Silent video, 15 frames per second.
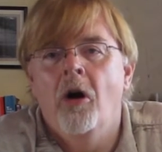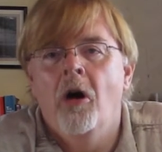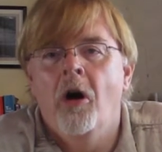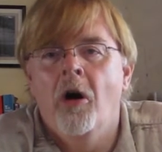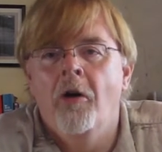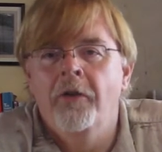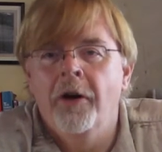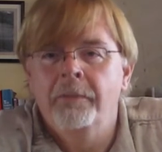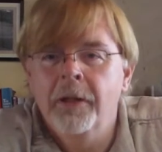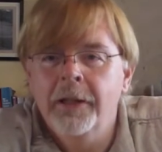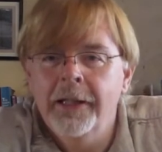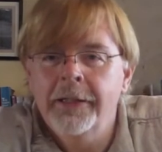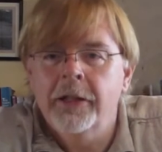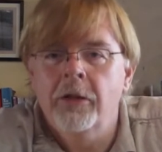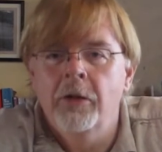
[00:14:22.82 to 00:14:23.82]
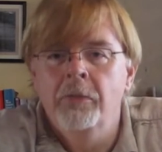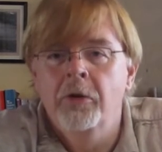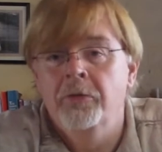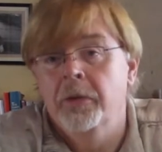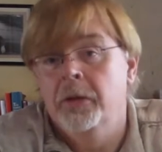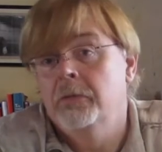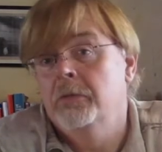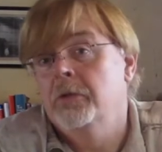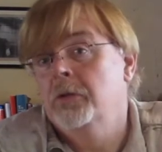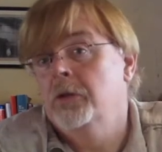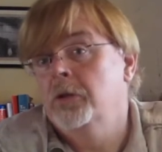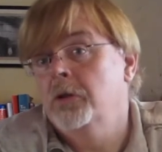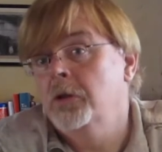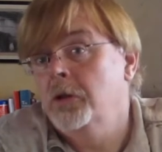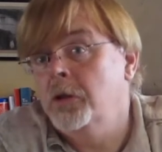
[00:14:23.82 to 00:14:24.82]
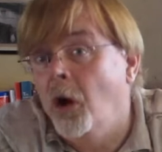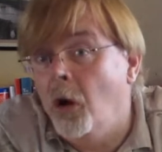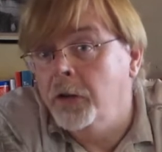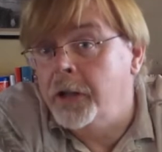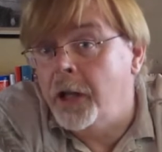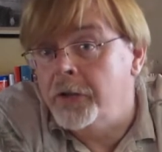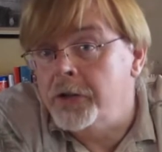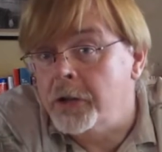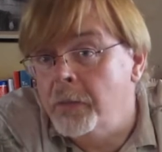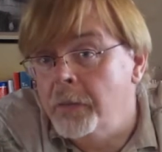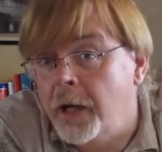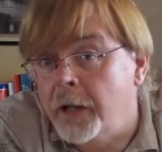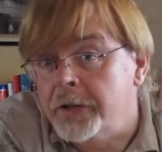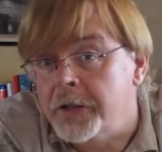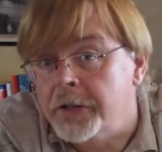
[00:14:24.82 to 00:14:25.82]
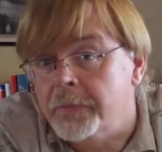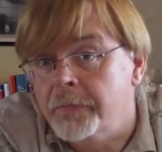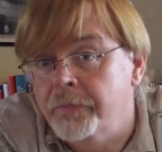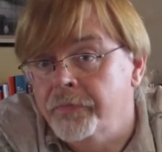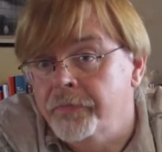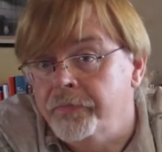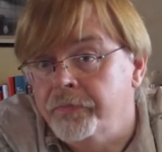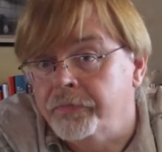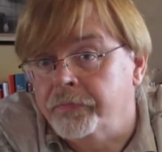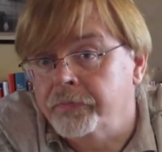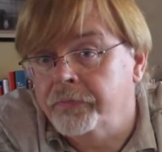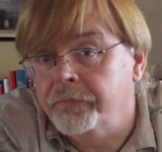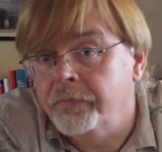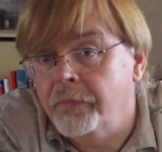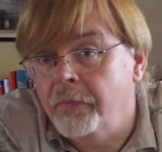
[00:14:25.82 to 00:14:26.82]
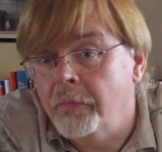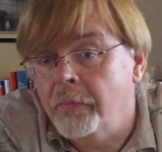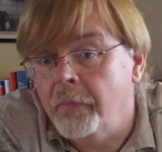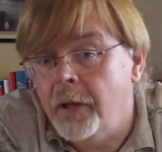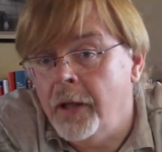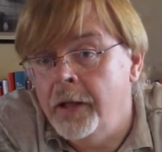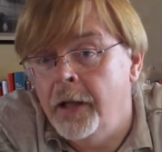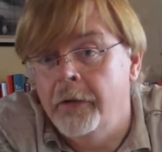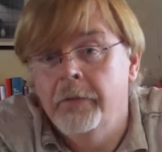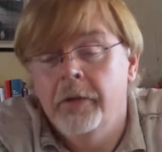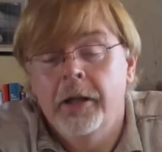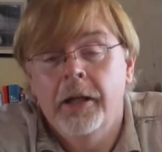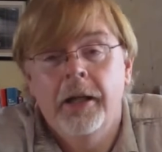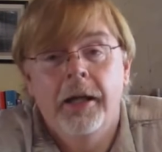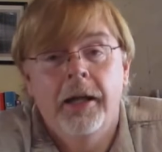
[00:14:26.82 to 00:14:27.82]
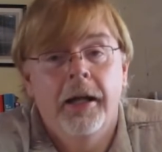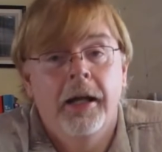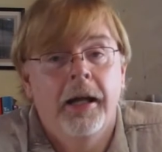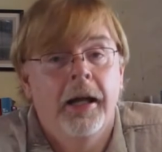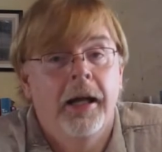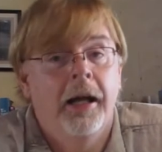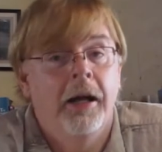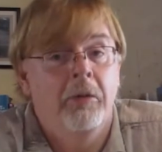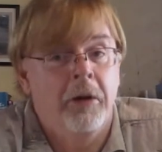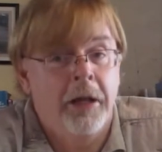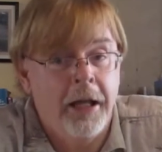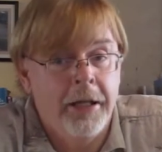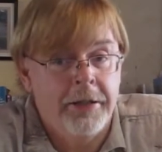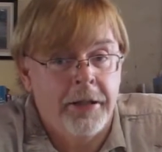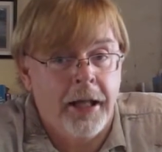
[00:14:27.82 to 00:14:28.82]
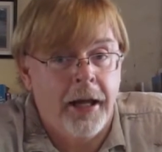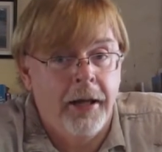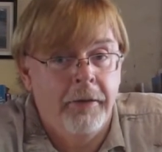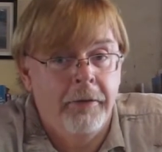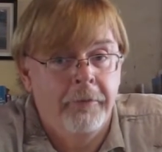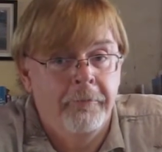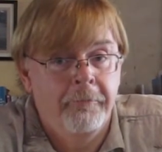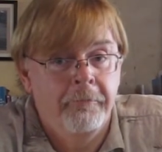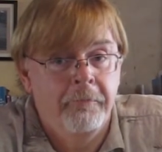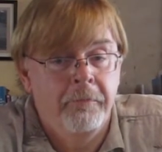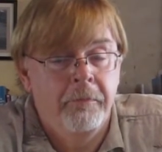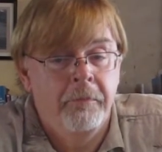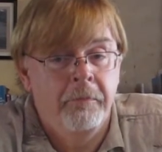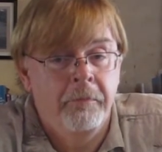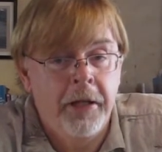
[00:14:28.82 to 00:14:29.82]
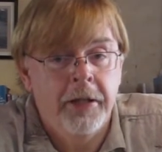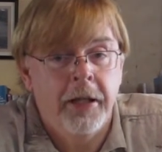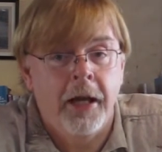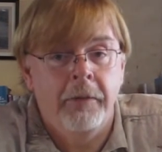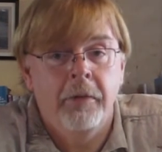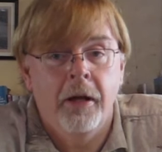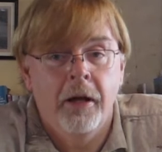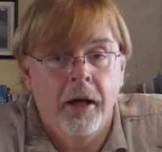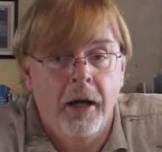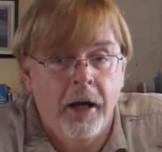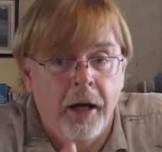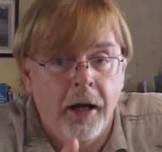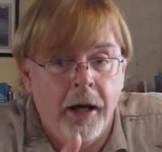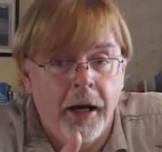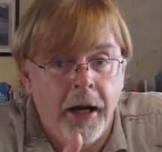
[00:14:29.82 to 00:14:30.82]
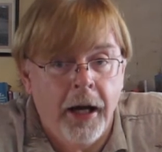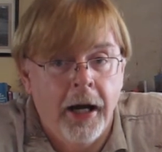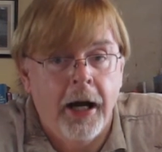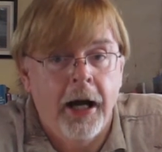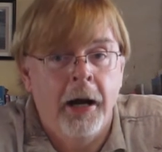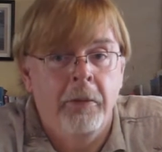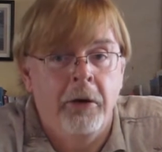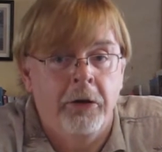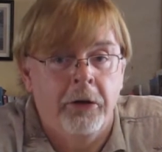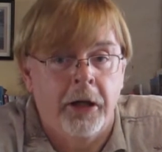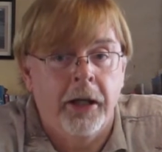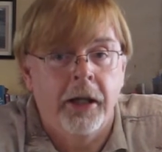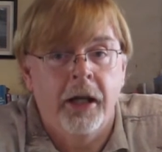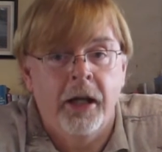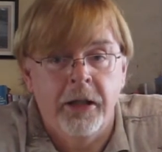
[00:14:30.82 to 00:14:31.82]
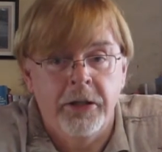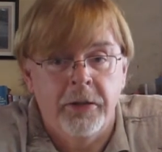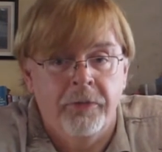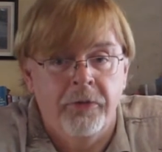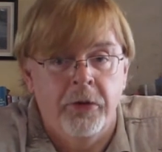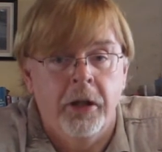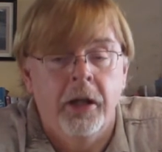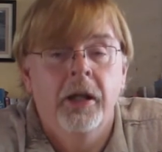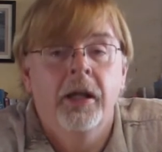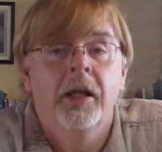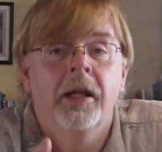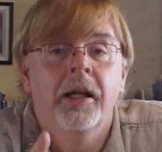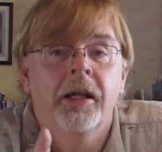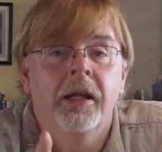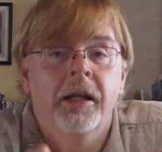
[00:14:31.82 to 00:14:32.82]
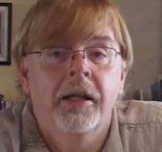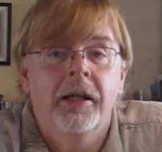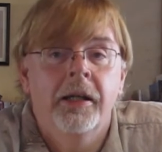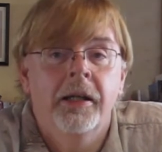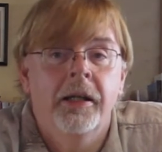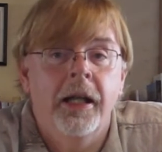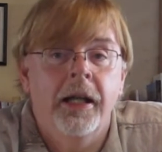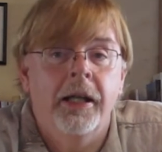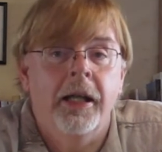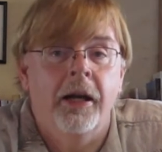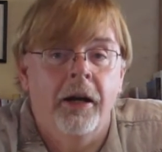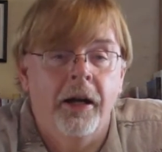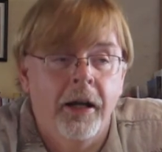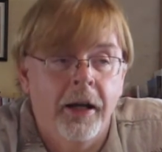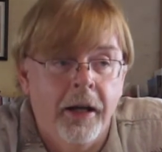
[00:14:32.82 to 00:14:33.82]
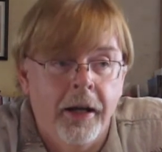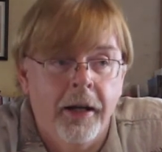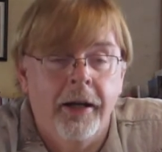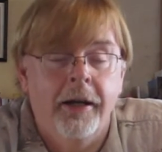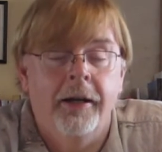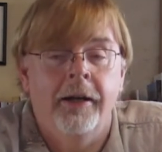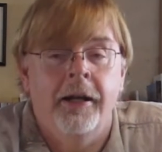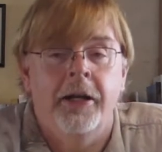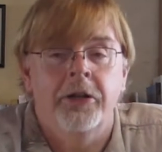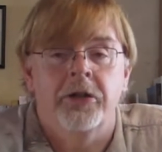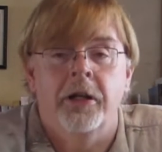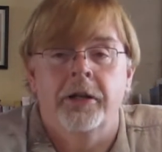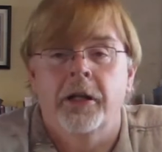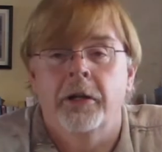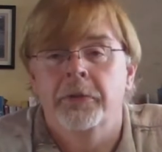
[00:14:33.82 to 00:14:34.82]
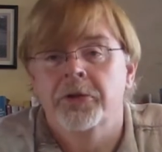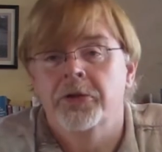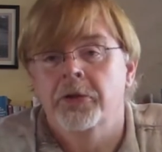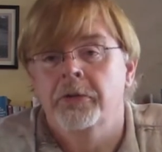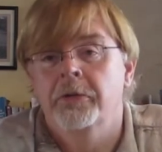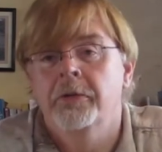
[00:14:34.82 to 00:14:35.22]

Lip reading: of a political movement called cultural Marxism. Now, we'll get into that. Meantime, I'm hungry. I need some food. Take care. Next rant coming soon.